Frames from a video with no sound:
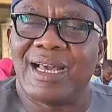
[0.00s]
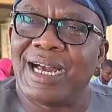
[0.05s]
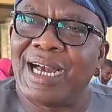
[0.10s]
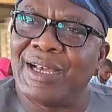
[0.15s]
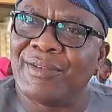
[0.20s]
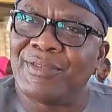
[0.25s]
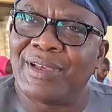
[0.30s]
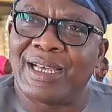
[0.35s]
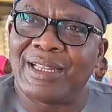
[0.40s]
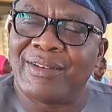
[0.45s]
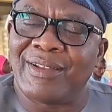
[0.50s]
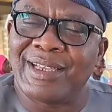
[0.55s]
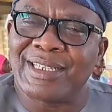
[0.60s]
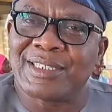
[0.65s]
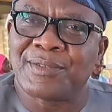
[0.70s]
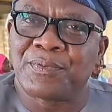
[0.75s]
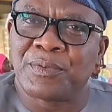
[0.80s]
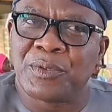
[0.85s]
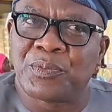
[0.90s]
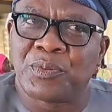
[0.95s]
I will
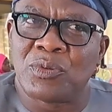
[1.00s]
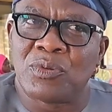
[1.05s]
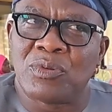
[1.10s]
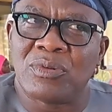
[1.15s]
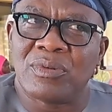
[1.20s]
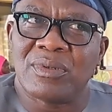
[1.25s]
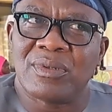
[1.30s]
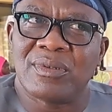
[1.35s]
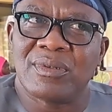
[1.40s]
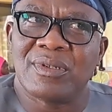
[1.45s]
advise people